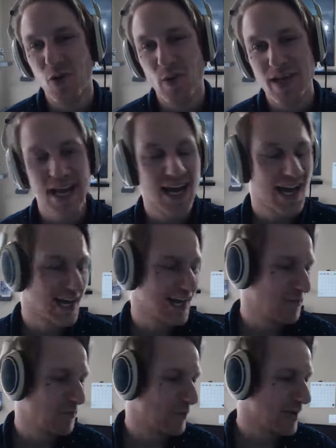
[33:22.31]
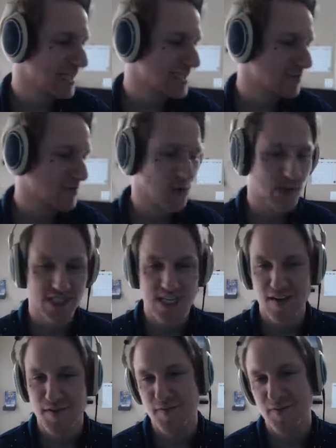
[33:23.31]
We got some cool
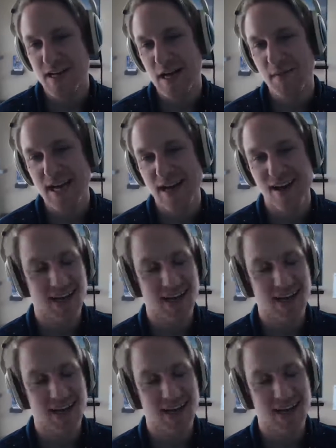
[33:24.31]
stuff coming out.